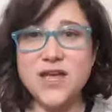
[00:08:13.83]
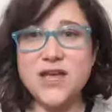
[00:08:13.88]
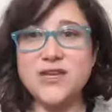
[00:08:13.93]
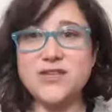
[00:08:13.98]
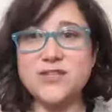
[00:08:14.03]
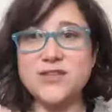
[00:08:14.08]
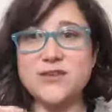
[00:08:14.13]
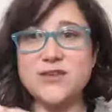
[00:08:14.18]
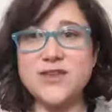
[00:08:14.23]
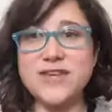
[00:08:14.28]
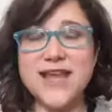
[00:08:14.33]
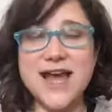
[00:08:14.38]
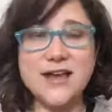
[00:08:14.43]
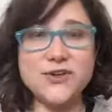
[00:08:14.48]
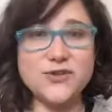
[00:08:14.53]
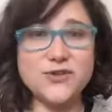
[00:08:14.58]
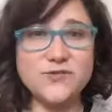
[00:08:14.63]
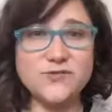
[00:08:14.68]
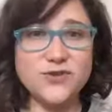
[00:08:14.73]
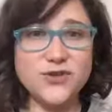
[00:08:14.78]
So the
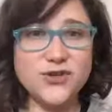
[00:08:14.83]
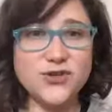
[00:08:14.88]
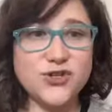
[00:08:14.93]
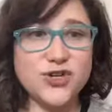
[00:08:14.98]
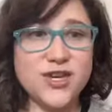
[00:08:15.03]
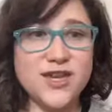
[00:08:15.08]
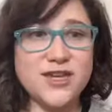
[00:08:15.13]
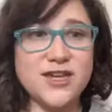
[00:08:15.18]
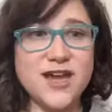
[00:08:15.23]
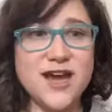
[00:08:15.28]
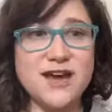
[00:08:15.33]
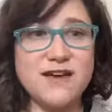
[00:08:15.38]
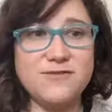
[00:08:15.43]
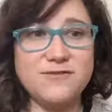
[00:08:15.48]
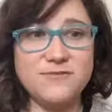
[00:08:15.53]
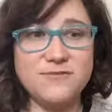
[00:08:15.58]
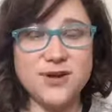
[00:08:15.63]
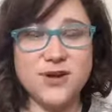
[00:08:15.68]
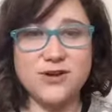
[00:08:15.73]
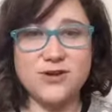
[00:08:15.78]
natural version of
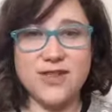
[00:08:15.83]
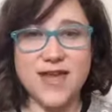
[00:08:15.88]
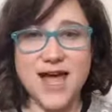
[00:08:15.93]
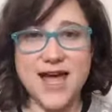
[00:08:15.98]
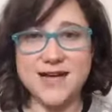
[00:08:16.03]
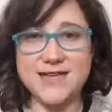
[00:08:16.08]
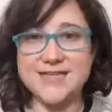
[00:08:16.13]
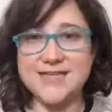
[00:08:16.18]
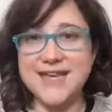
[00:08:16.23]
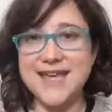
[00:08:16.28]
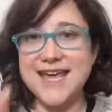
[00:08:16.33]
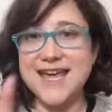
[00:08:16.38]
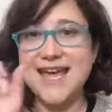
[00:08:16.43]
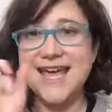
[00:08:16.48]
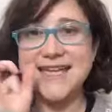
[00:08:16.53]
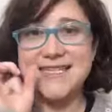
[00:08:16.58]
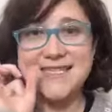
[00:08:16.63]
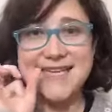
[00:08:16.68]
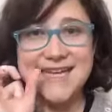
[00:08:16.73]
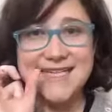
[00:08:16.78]
Miralax.
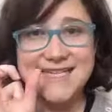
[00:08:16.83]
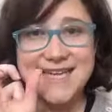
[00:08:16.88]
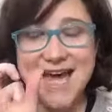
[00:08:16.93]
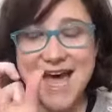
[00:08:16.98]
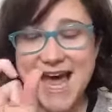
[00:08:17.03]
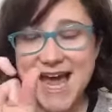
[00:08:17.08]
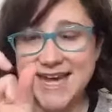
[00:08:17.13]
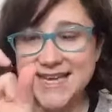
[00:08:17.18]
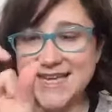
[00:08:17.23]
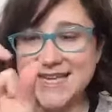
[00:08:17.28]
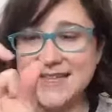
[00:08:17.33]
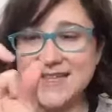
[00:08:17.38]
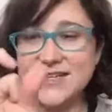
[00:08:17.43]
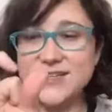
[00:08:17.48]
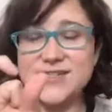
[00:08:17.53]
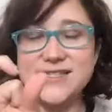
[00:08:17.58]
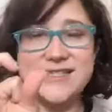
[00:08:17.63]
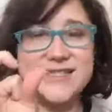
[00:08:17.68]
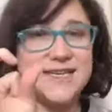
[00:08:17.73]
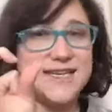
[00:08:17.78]
It's a tiny little
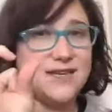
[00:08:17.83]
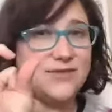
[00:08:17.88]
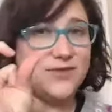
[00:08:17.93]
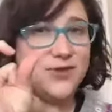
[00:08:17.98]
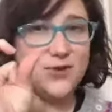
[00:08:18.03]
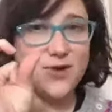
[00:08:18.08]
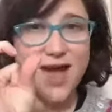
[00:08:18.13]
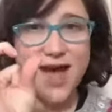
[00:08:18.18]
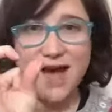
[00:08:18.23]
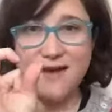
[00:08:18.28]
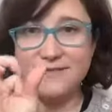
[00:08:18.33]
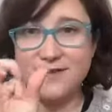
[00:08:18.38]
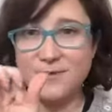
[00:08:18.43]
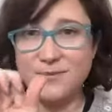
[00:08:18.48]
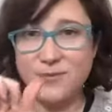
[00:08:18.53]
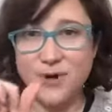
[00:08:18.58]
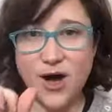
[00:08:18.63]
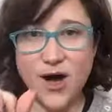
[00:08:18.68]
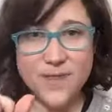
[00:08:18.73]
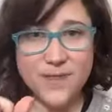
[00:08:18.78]
seed. If you haven't
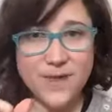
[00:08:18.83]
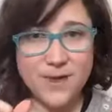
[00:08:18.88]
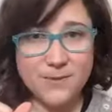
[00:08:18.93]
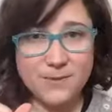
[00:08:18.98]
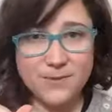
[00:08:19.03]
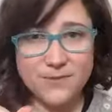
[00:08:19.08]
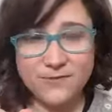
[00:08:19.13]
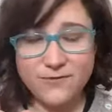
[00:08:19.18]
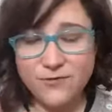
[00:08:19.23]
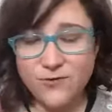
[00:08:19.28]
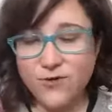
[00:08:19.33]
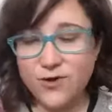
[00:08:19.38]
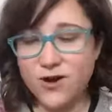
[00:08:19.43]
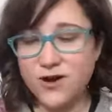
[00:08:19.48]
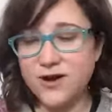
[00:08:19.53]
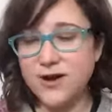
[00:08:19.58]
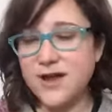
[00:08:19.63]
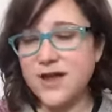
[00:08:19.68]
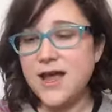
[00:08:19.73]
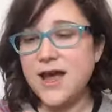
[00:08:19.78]
bought them
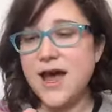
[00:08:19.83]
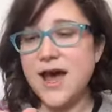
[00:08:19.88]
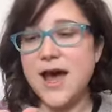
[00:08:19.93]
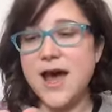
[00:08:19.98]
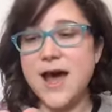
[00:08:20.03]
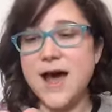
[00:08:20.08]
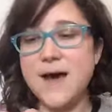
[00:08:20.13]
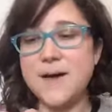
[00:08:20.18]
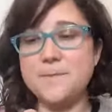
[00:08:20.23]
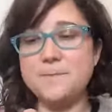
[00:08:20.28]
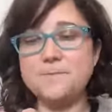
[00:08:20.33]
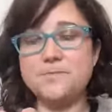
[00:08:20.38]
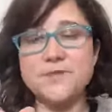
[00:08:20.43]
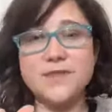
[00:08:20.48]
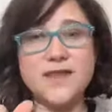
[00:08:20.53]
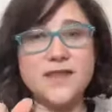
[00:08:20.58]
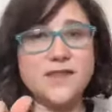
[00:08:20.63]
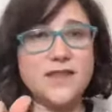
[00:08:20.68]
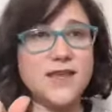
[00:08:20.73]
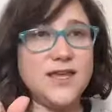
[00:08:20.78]
before,
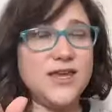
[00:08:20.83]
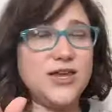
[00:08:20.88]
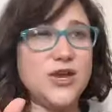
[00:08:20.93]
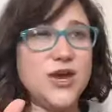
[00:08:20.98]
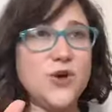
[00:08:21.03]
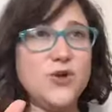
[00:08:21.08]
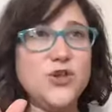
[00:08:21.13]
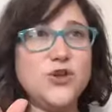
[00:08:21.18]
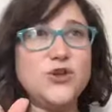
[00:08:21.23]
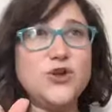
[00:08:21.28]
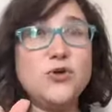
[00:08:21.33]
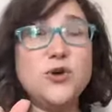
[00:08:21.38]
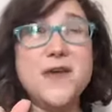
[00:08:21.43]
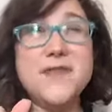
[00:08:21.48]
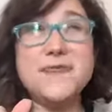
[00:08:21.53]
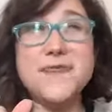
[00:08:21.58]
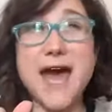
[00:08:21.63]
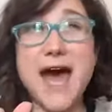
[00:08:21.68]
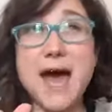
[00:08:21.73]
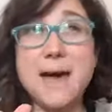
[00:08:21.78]
you don't
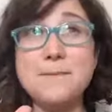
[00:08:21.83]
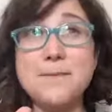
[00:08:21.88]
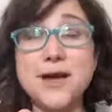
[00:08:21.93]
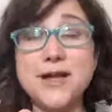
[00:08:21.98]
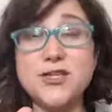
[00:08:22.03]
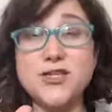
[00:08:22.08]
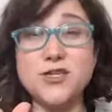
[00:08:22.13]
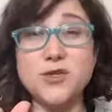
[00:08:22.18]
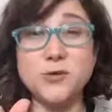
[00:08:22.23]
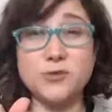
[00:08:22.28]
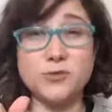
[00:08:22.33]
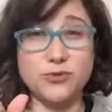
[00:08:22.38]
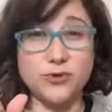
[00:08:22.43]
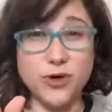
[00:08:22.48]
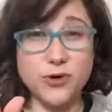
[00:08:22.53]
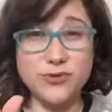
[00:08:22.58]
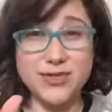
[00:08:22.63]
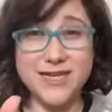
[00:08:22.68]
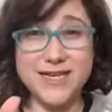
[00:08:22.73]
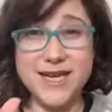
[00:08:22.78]
get that much
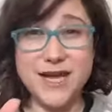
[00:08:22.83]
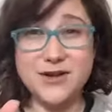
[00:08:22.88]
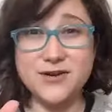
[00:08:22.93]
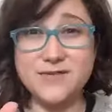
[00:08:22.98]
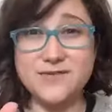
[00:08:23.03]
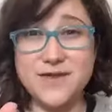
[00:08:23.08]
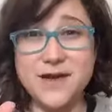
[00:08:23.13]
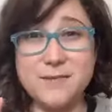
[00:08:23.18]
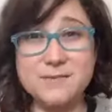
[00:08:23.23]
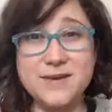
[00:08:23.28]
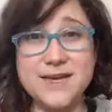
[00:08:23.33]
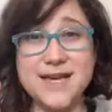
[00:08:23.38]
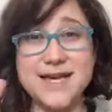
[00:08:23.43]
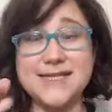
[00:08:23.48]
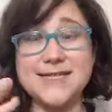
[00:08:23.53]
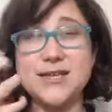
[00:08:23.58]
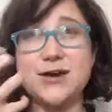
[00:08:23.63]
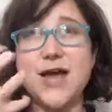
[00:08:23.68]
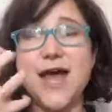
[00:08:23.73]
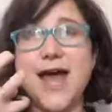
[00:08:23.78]
protein out of them because
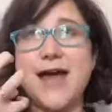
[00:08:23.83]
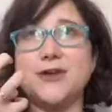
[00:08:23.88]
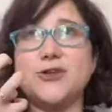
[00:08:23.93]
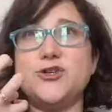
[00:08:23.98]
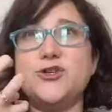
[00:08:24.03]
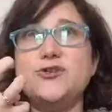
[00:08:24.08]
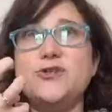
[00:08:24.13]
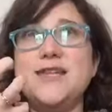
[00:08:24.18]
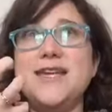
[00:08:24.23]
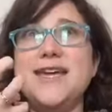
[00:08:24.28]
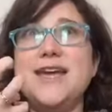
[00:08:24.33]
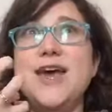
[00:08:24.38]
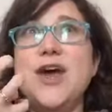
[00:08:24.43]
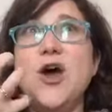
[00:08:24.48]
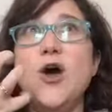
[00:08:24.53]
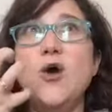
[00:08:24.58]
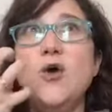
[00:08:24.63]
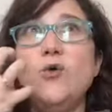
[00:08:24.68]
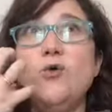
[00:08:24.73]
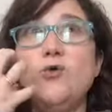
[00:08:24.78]
they're actually
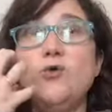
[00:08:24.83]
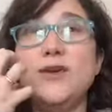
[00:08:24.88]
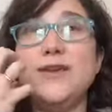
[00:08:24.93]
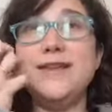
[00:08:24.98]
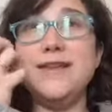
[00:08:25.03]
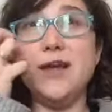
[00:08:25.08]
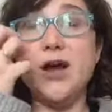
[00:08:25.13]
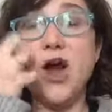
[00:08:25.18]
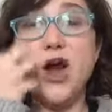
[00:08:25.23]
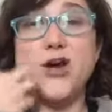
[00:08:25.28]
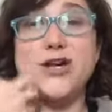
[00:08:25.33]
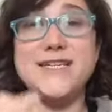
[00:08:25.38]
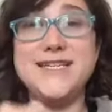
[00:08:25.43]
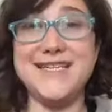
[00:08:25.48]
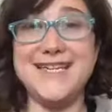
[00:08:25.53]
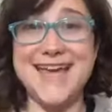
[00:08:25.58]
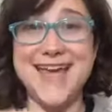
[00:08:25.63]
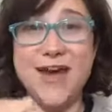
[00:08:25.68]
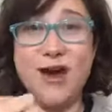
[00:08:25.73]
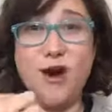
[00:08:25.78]
really hard to
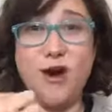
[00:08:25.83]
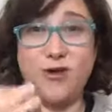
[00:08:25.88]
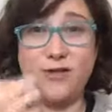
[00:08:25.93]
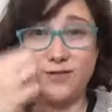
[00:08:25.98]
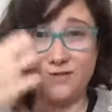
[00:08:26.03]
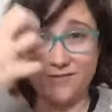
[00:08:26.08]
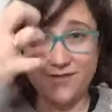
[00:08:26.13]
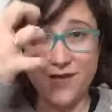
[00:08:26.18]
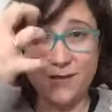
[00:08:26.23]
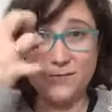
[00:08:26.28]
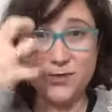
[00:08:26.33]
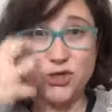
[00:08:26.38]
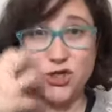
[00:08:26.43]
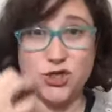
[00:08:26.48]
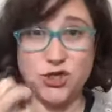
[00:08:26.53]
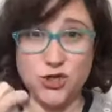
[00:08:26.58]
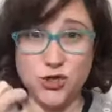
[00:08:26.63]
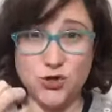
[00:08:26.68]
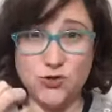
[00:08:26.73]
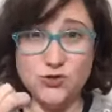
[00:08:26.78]
get all of them
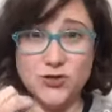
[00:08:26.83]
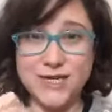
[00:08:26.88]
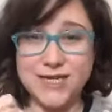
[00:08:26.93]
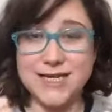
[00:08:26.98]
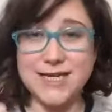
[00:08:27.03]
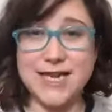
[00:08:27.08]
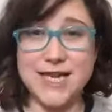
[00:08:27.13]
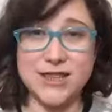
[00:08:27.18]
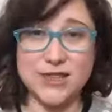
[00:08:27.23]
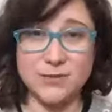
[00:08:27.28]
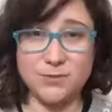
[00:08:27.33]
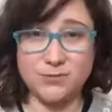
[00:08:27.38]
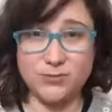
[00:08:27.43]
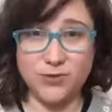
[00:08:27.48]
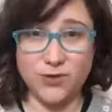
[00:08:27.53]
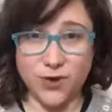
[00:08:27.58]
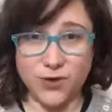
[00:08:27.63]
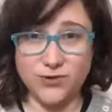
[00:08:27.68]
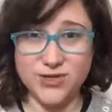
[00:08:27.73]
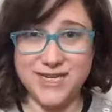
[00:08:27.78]
chewed to get the
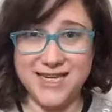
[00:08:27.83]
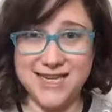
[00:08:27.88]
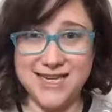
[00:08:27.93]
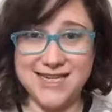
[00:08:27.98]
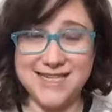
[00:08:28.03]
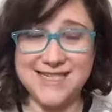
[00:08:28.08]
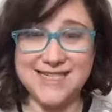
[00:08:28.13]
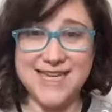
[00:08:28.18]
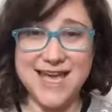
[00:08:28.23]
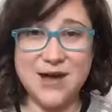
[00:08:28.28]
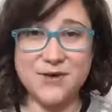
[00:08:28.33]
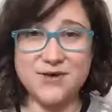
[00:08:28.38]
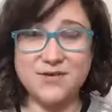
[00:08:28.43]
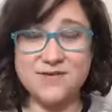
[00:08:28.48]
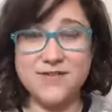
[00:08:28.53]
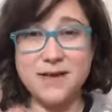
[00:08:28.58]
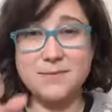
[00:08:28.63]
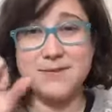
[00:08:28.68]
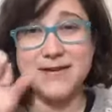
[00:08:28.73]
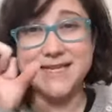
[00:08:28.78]
proteins out of
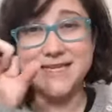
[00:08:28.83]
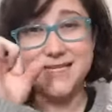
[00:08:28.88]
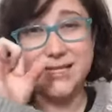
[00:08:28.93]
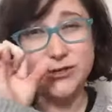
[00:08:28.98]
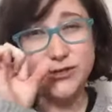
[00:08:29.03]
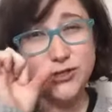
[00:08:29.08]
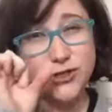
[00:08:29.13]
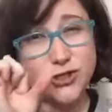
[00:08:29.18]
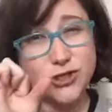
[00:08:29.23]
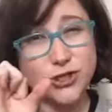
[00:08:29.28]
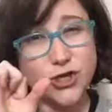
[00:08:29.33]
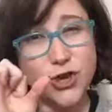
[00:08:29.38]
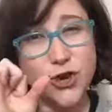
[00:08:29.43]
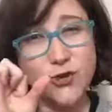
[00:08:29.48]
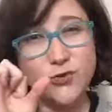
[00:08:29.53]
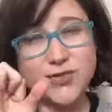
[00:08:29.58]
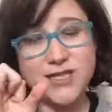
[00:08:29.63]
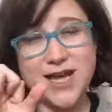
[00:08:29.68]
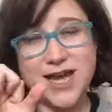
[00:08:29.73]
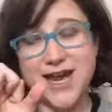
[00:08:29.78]
them because they're
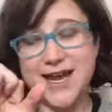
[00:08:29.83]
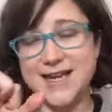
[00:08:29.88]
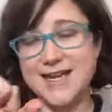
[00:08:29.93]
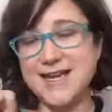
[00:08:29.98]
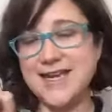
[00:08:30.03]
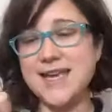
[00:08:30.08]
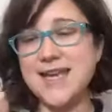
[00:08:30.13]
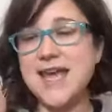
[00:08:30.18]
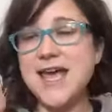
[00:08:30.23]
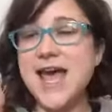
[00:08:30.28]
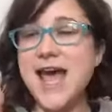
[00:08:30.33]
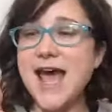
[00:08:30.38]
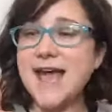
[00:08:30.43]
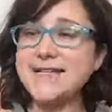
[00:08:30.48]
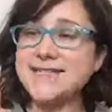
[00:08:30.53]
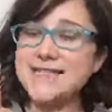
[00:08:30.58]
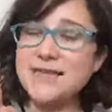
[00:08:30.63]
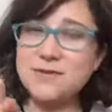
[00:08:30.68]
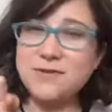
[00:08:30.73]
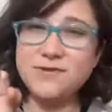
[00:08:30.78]
so tiny. And
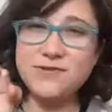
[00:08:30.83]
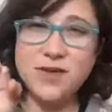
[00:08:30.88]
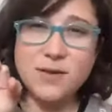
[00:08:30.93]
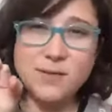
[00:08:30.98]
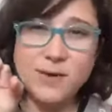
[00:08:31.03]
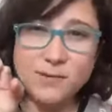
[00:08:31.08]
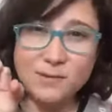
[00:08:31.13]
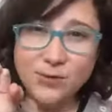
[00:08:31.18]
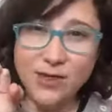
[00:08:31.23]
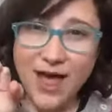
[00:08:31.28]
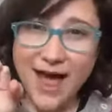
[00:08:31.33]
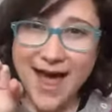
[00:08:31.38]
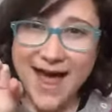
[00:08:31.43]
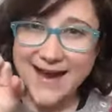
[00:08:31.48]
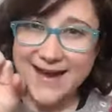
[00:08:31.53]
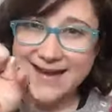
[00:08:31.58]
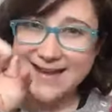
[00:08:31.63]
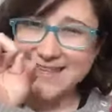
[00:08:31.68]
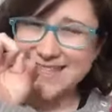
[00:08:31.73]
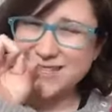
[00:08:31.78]
some of them are
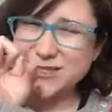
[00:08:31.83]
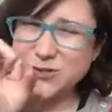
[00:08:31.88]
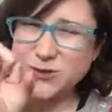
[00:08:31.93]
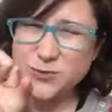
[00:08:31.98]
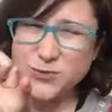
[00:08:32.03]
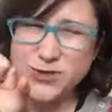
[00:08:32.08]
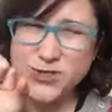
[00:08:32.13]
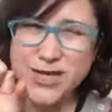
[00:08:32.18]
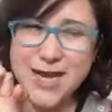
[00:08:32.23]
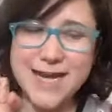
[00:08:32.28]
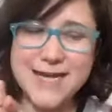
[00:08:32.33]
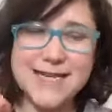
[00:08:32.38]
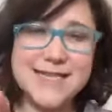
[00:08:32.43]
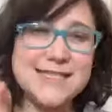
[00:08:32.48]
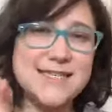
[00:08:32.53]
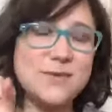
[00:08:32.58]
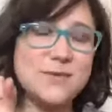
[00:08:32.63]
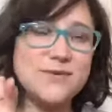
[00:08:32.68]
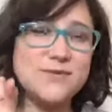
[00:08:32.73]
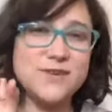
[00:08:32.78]
black, super tiny.
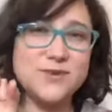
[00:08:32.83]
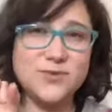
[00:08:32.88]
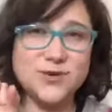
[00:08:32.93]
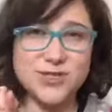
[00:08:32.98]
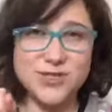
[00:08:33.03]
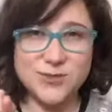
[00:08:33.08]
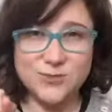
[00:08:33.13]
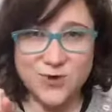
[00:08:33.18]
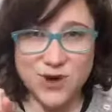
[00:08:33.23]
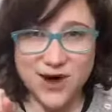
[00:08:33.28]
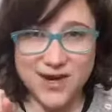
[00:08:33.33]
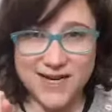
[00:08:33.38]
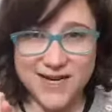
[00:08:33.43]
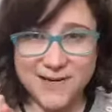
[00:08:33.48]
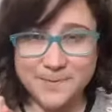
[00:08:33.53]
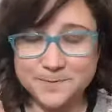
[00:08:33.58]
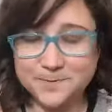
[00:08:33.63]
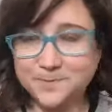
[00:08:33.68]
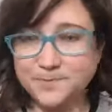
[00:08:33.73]
Some of them are spotted.